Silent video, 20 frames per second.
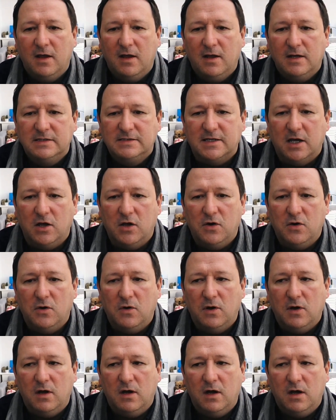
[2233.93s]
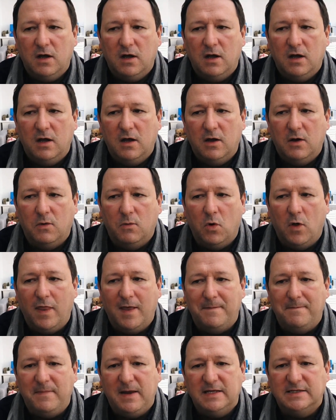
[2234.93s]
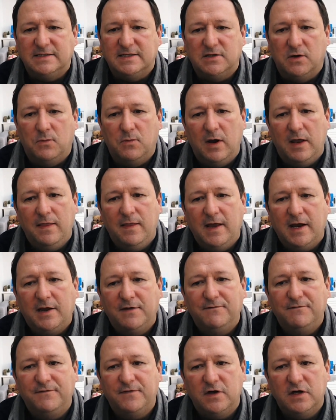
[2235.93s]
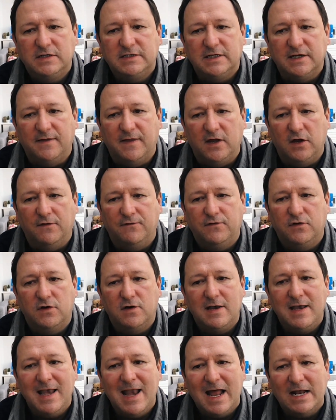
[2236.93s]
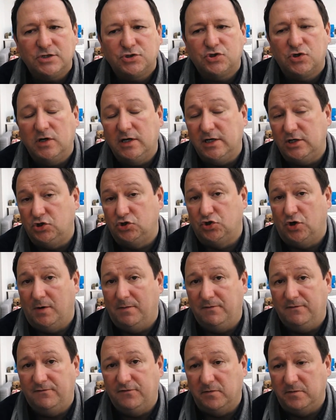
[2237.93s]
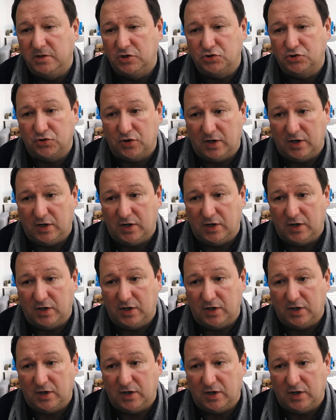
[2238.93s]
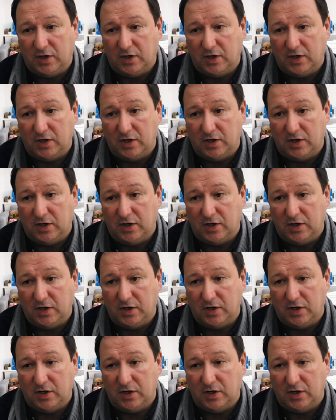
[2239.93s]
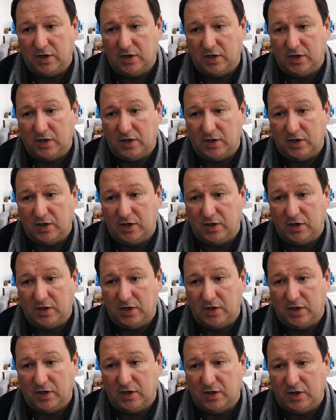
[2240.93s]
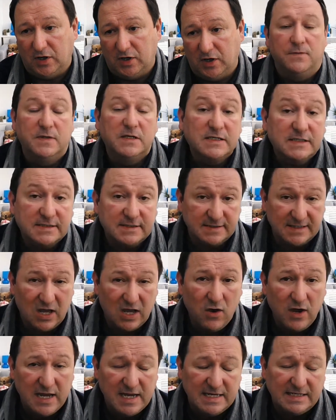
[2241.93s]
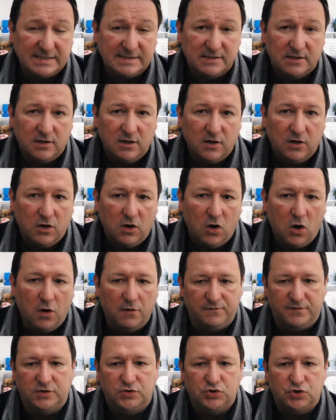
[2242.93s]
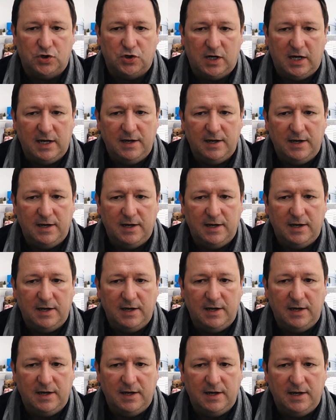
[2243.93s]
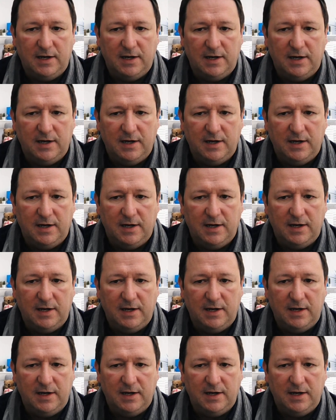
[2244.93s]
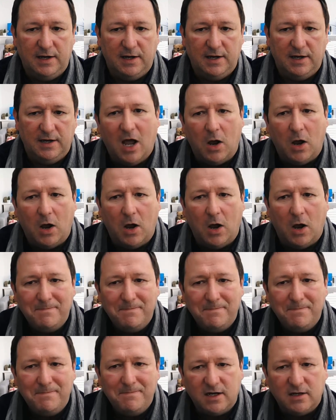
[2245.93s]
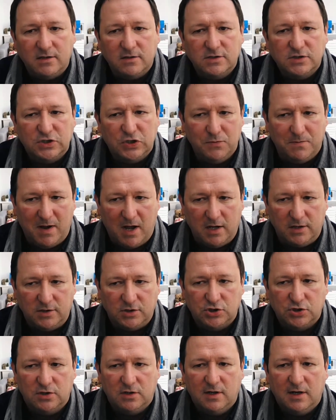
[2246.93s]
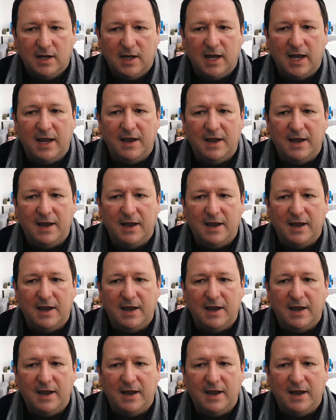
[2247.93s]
So what that means is that when they're converted, they often naturally drop from a tree to allow for more sustainable crop based on the size of the tree. So I wouldn't panic too much if